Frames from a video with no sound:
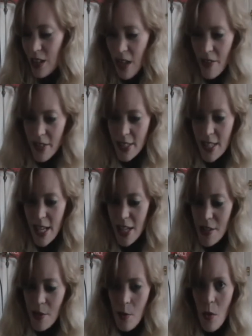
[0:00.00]
there is
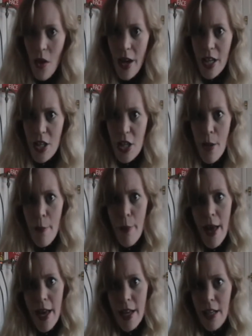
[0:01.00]
nationwide
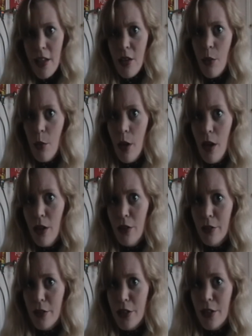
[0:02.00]
champagne in the
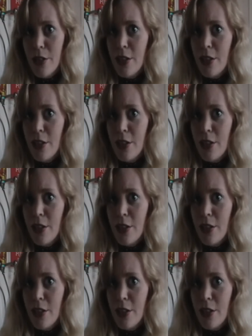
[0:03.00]
world.